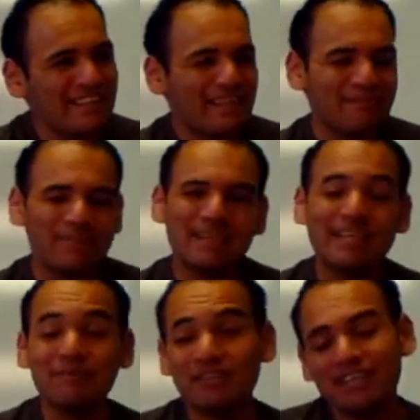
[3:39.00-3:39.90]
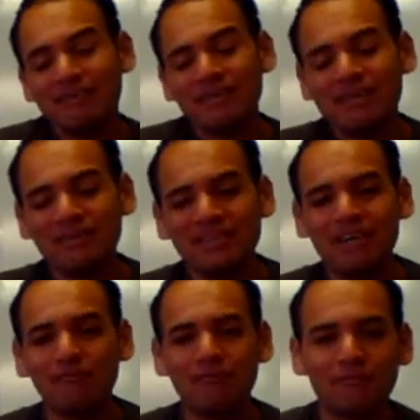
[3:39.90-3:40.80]
It was
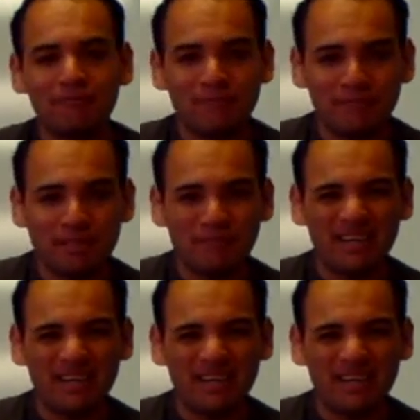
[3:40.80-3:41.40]
helpful to me,